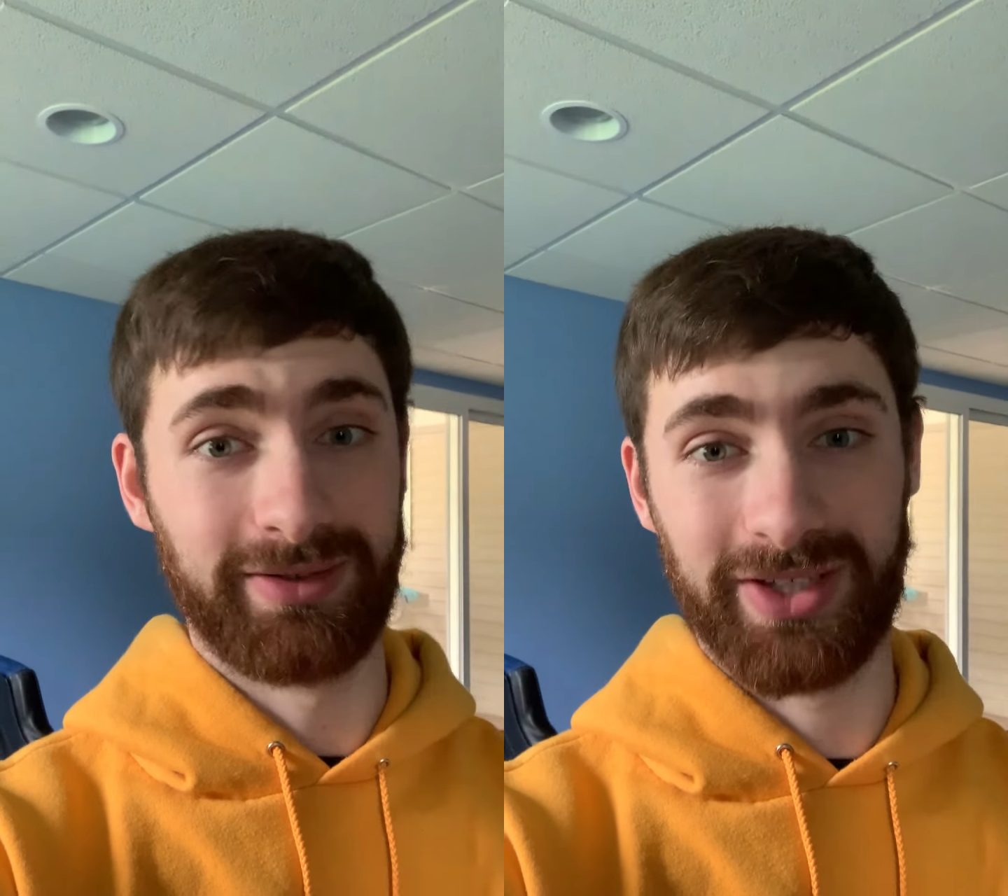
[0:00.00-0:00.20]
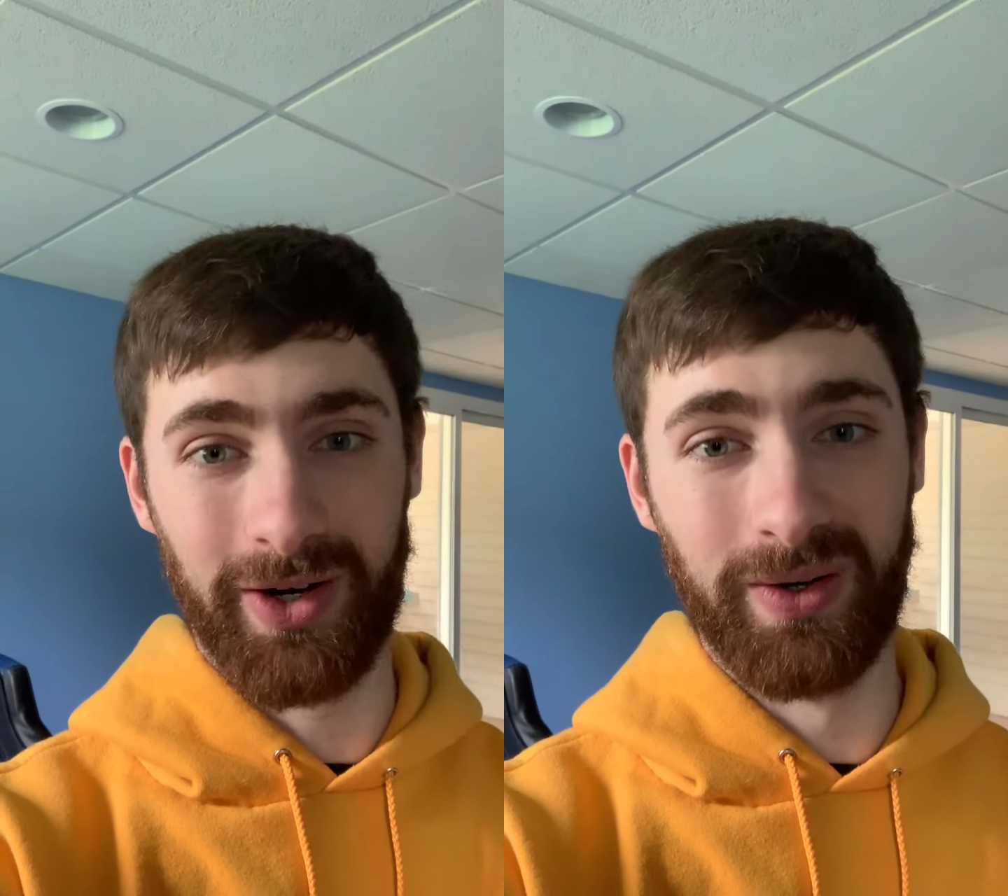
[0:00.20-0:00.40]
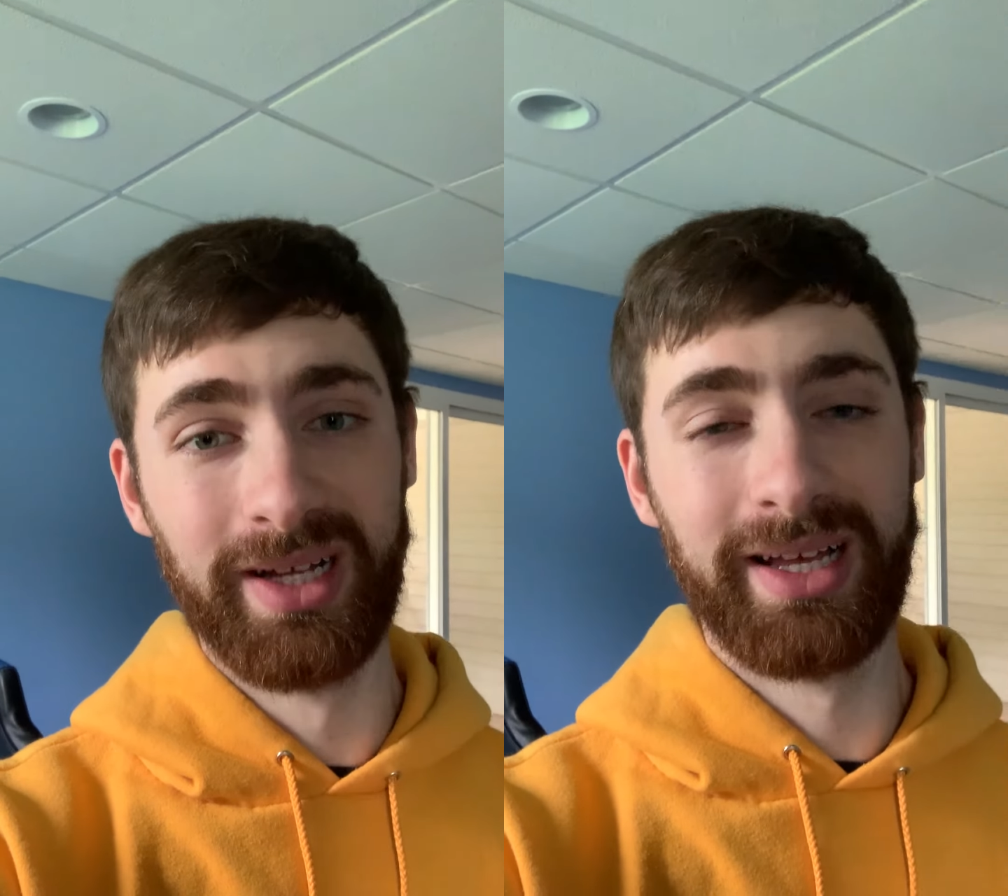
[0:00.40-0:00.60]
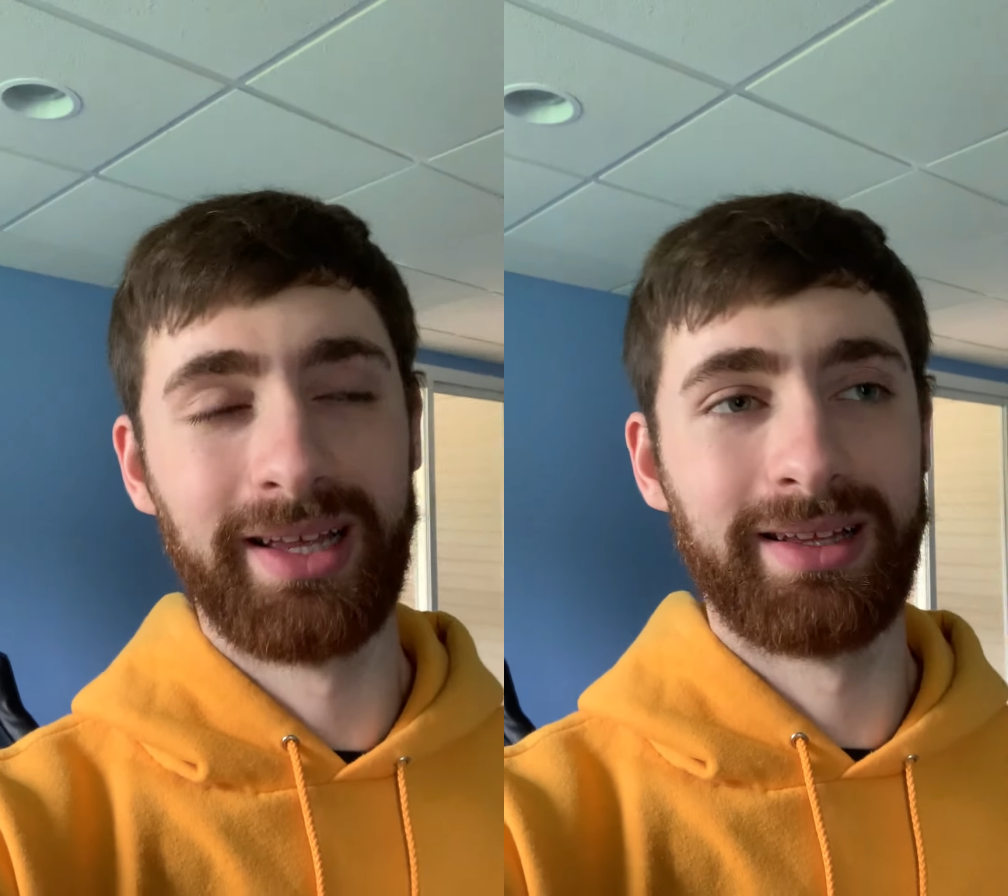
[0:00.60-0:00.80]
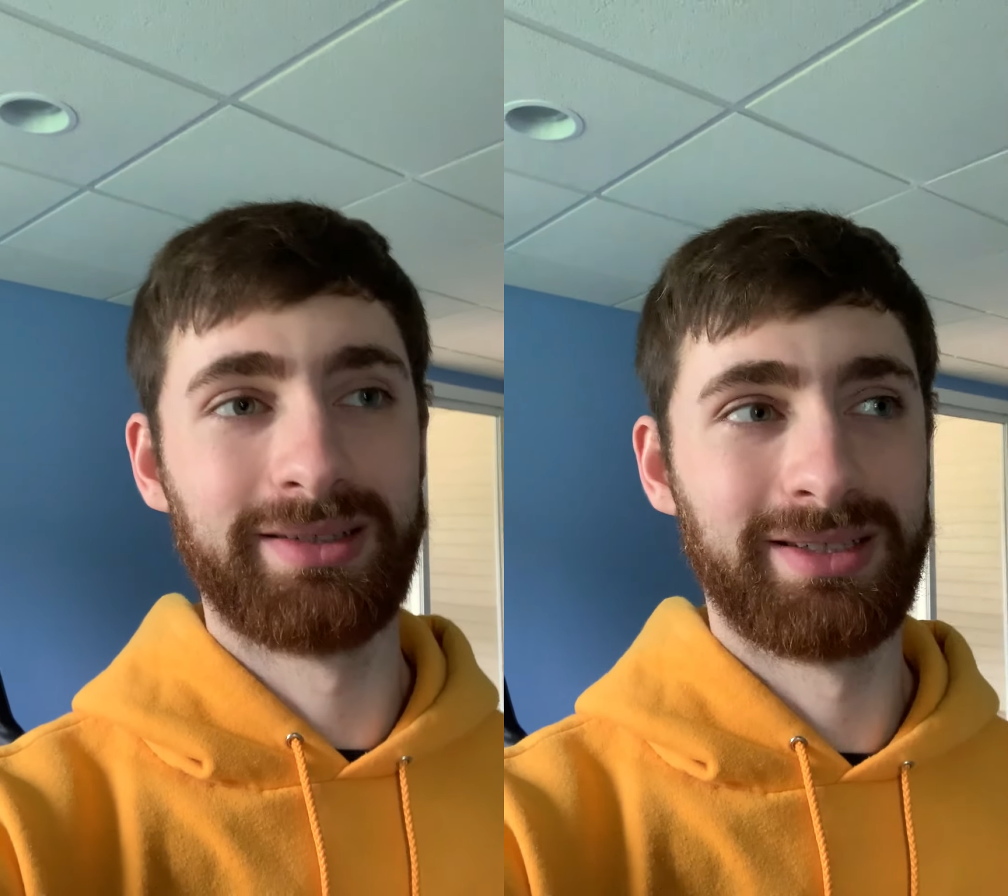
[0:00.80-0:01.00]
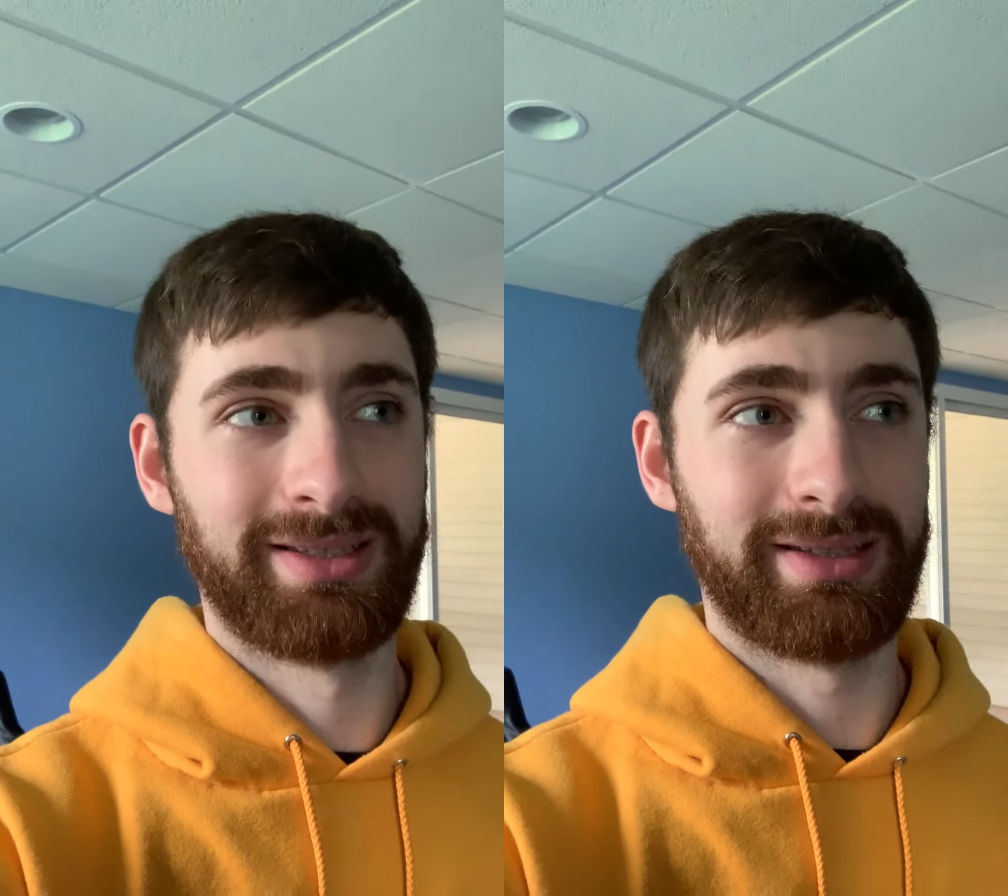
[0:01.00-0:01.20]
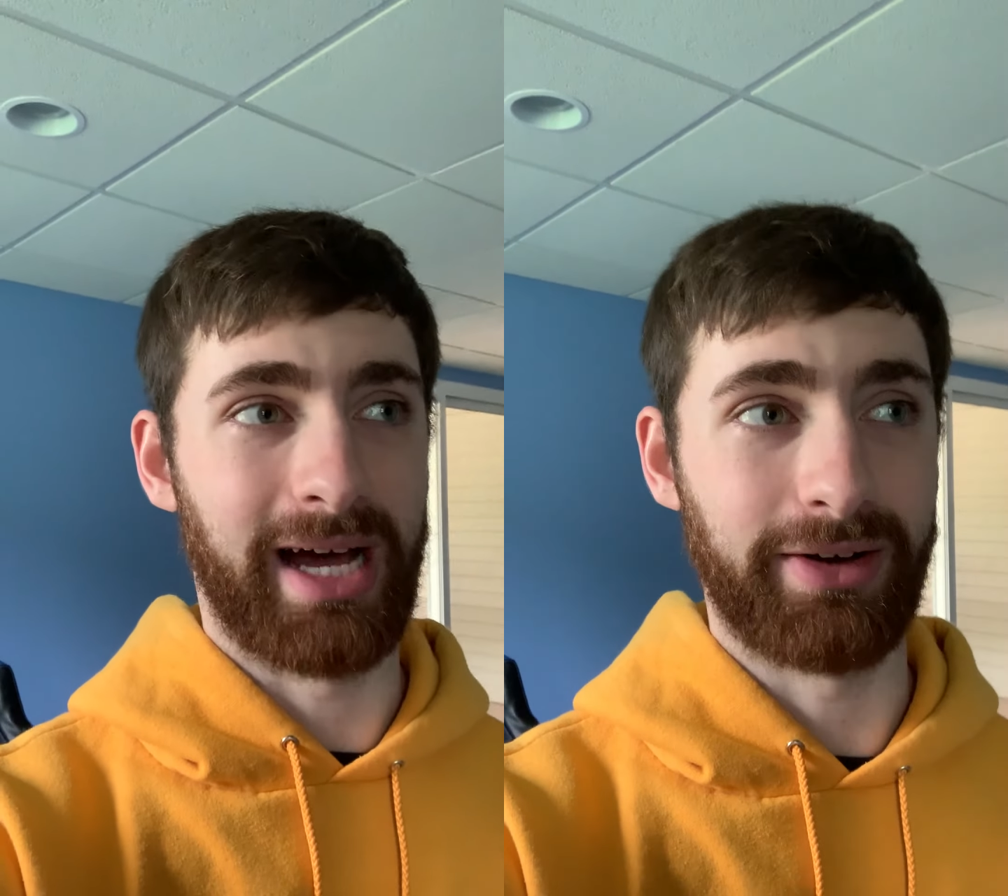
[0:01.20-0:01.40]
So now